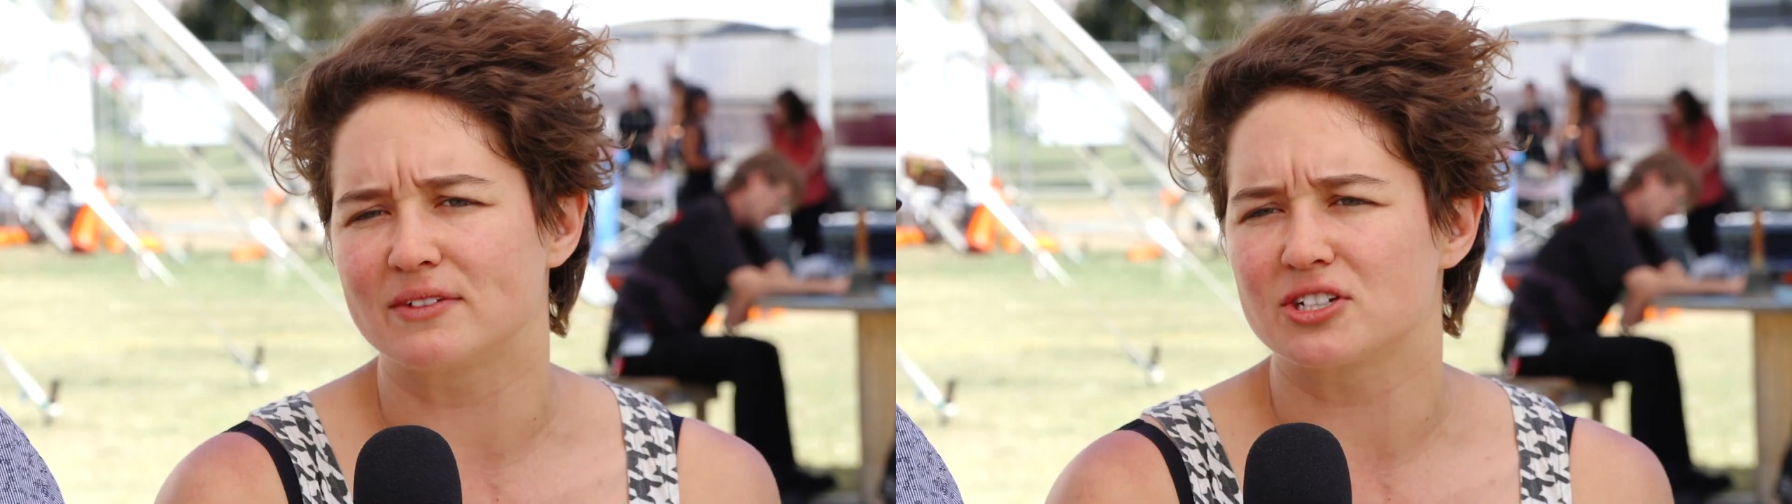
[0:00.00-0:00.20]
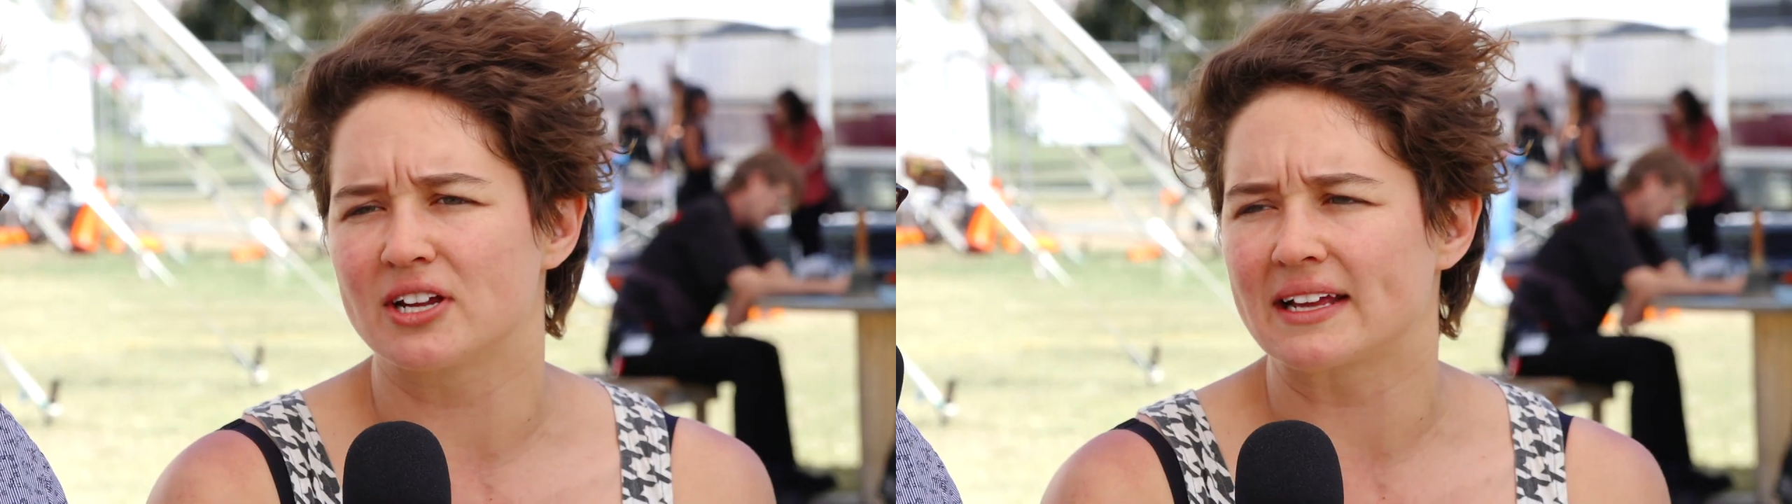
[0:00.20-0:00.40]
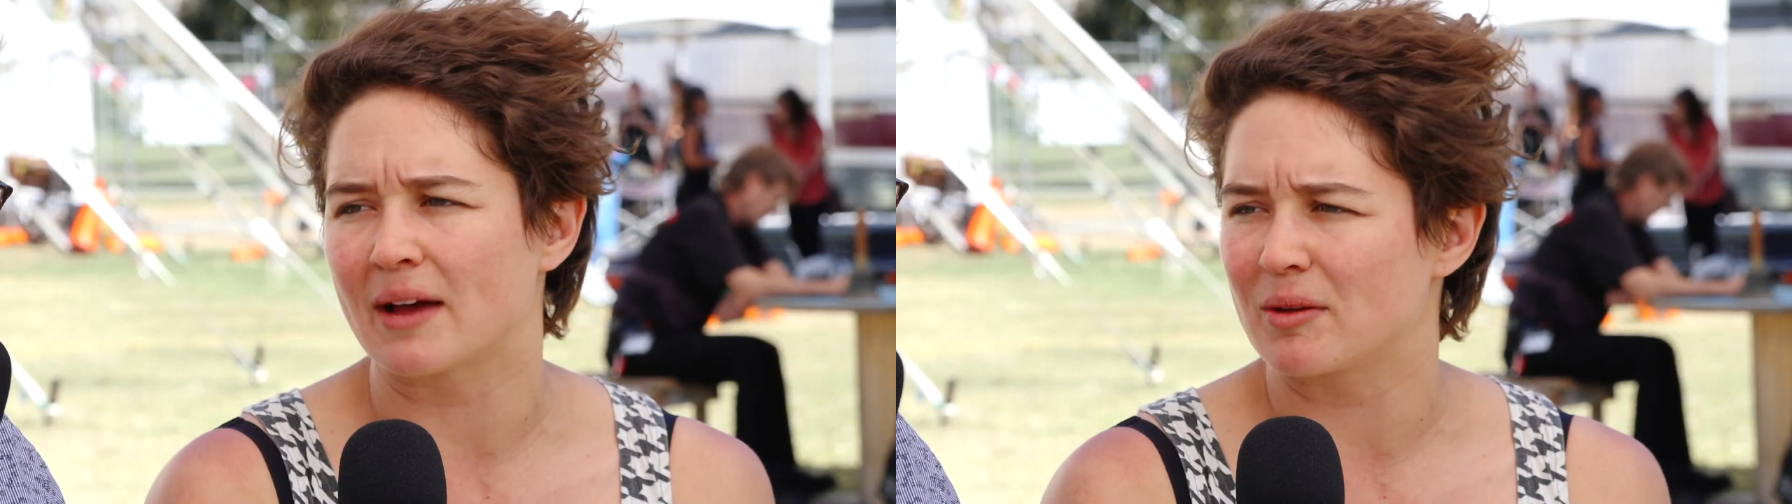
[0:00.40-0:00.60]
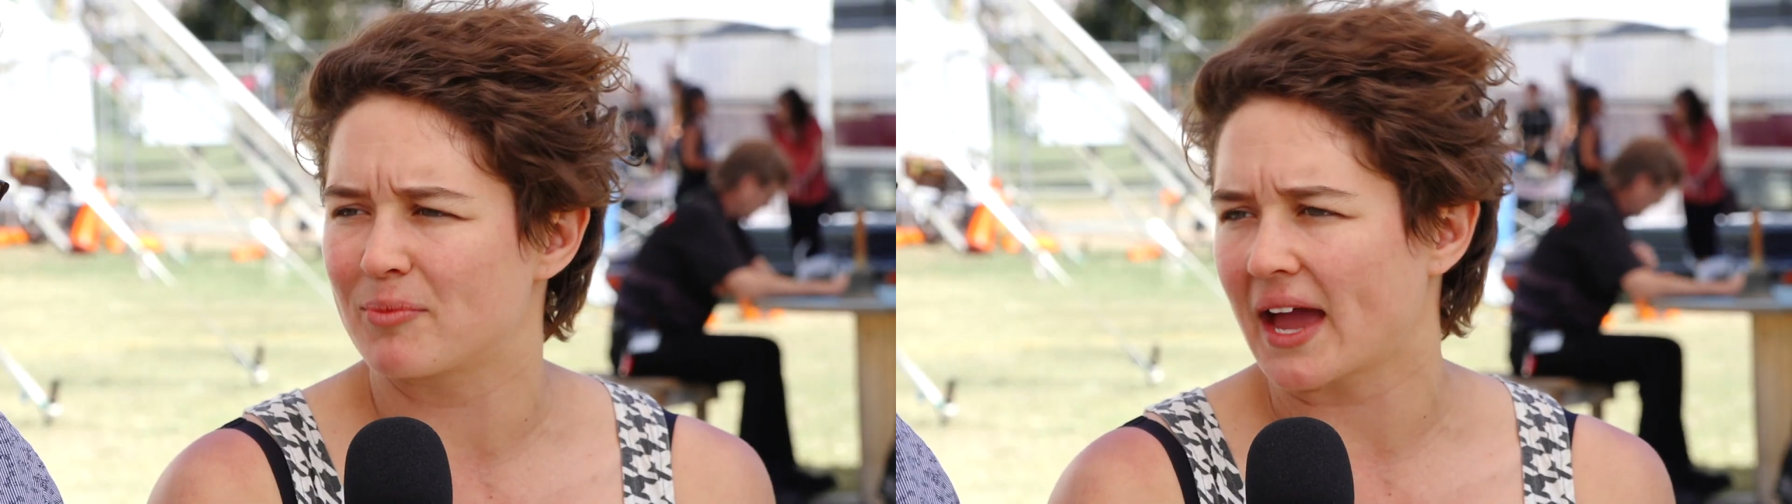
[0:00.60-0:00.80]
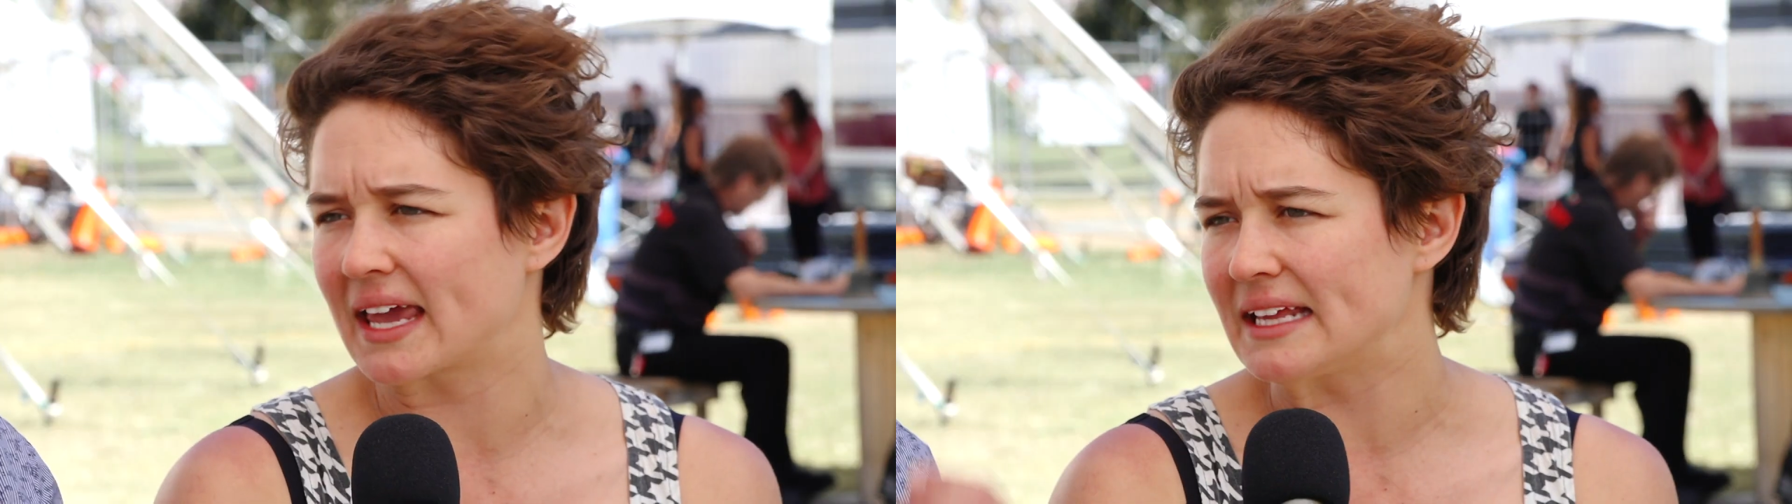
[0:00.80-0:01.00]
a journey coming
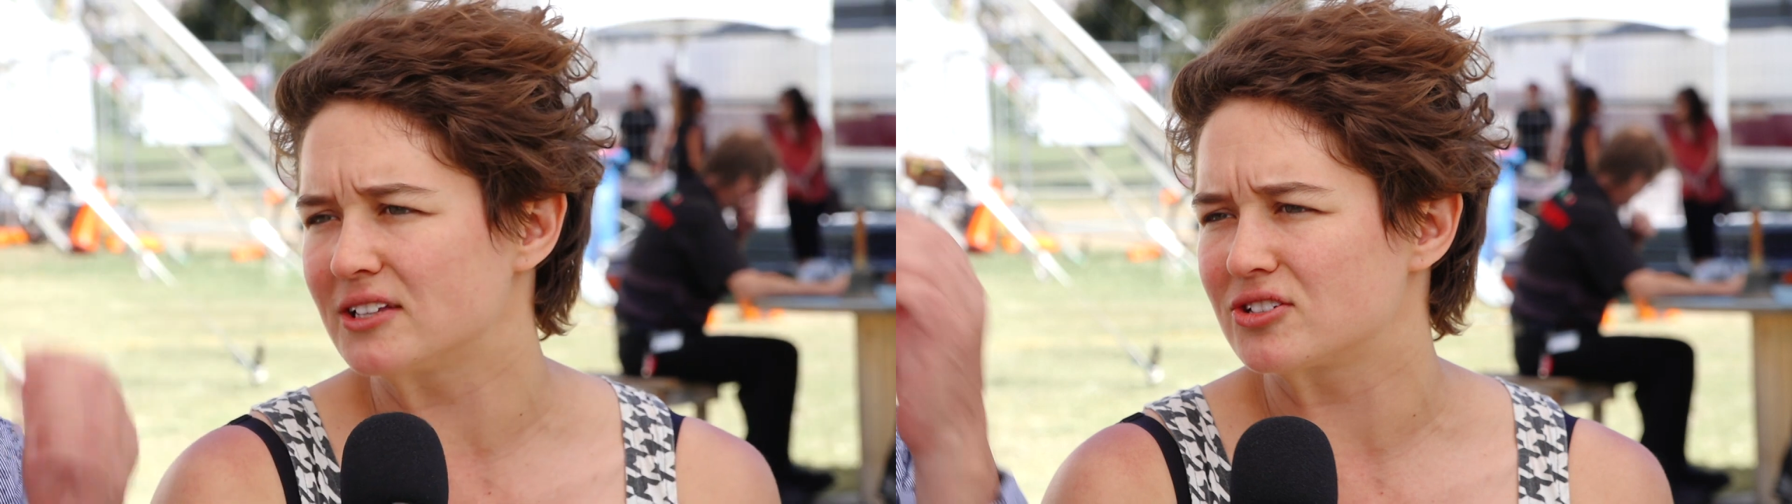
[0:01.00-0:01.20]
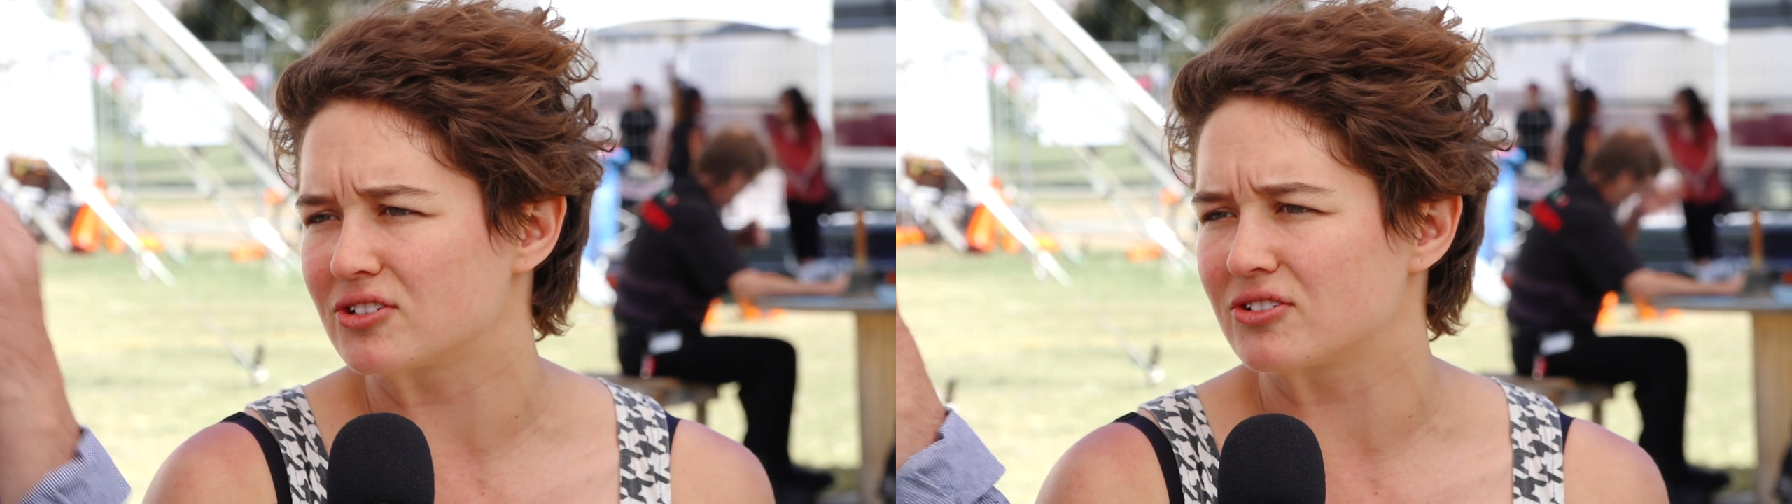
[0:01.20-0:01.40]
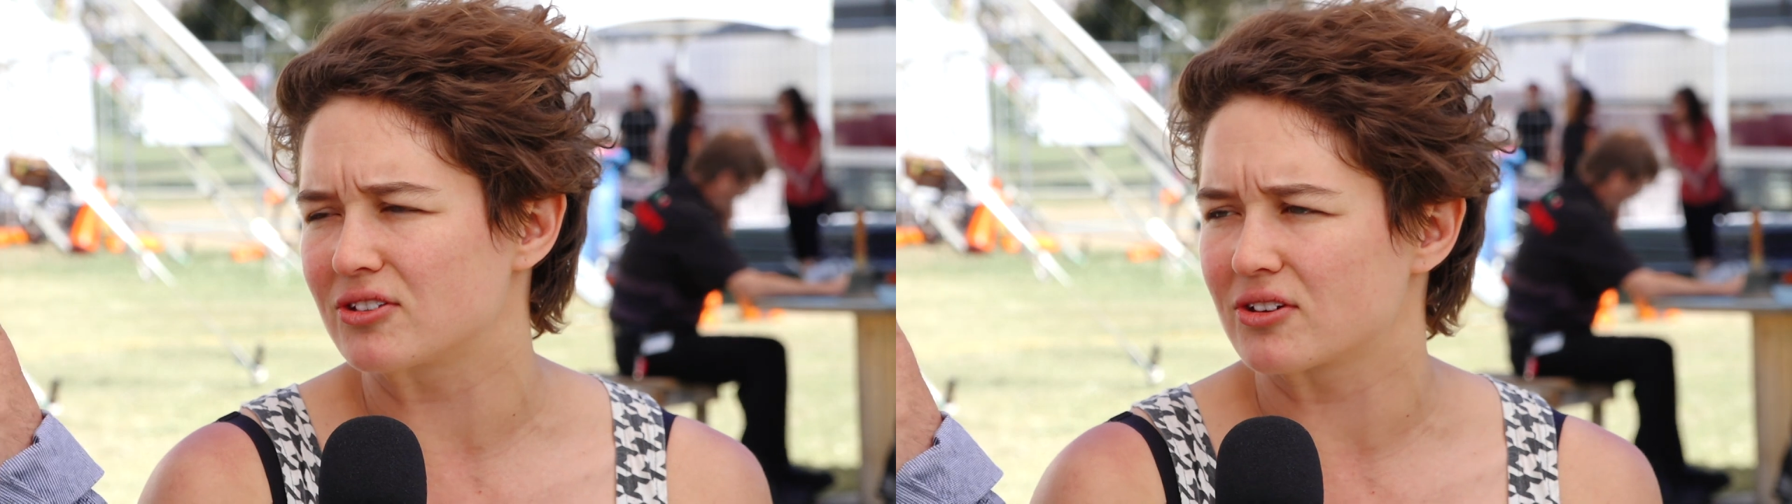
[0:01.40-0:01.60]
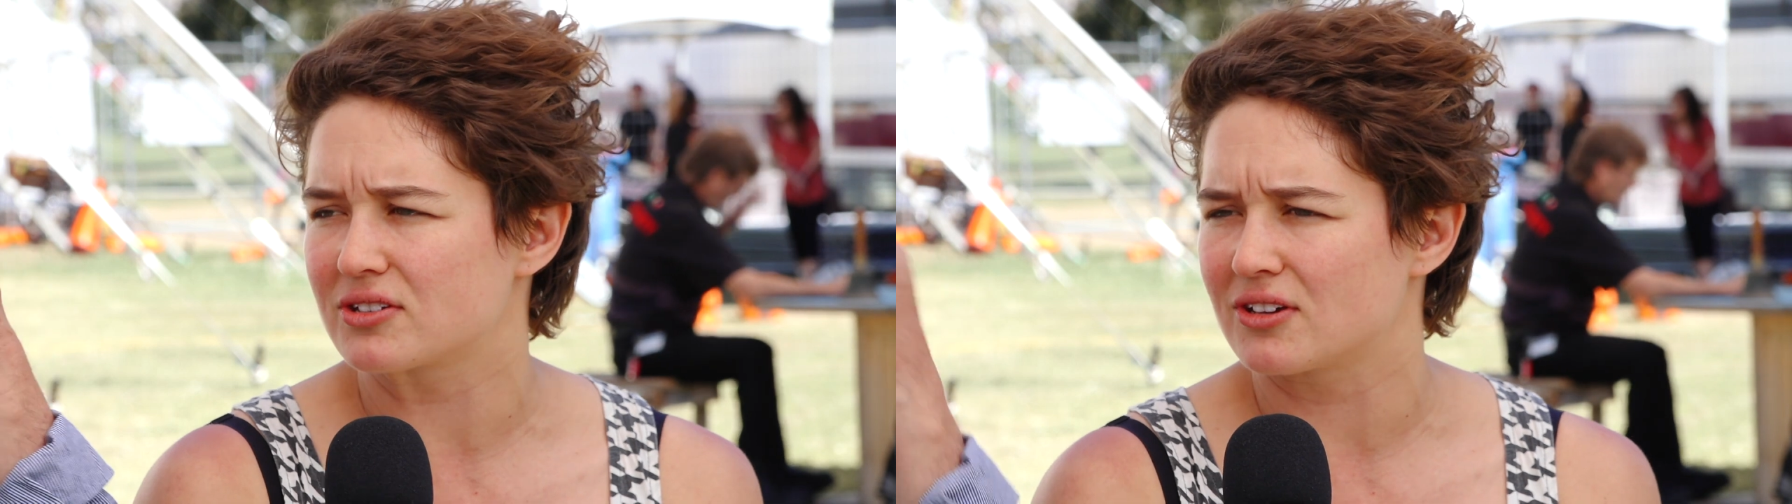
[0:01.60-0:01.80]
back into the